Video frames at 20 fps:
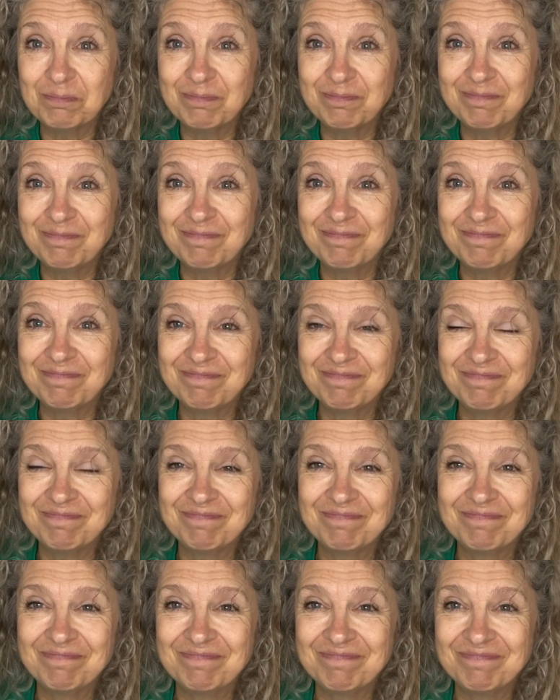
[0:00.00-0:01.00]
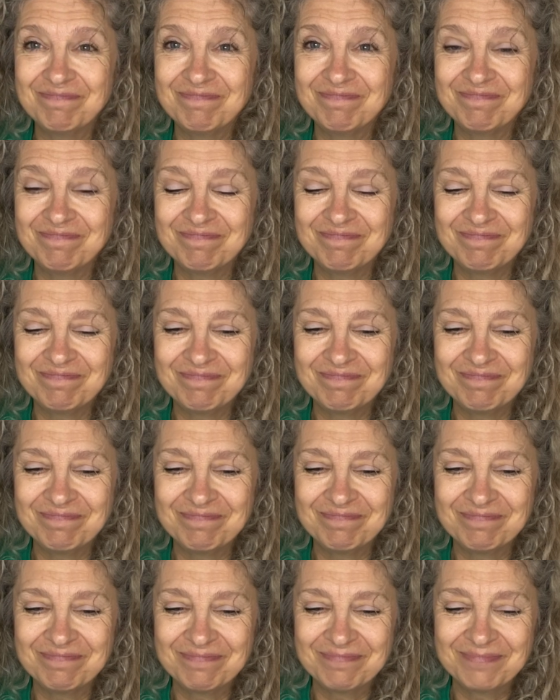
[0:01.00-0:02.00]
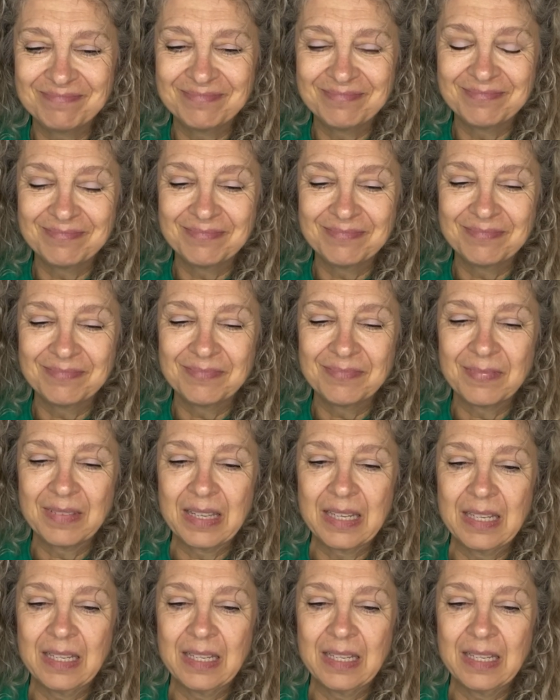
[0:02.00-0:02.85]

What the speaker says: Nothing is said.